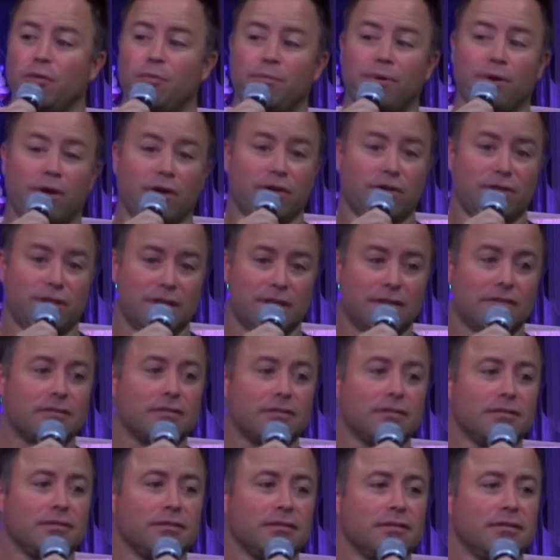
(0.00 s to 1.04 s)

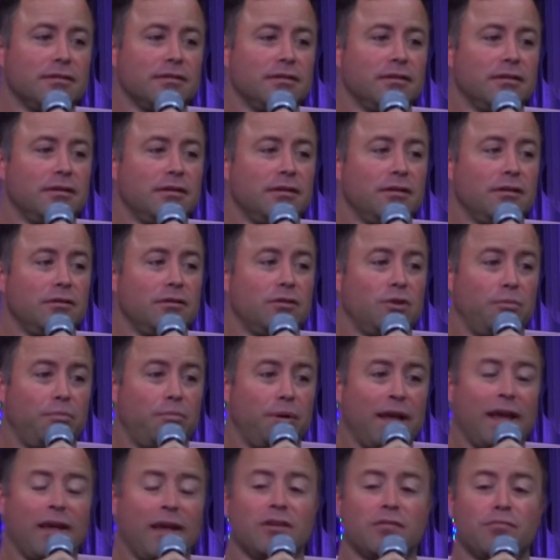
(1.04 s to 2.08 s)
pastors, to
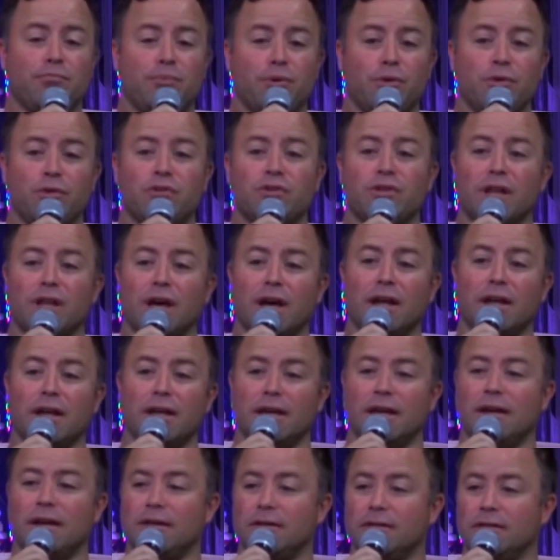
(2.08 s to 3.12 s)
bless Bruce and
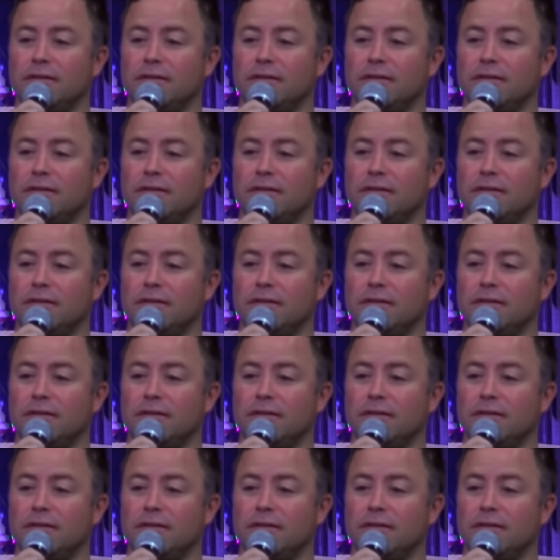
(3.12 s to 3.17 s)
Anya.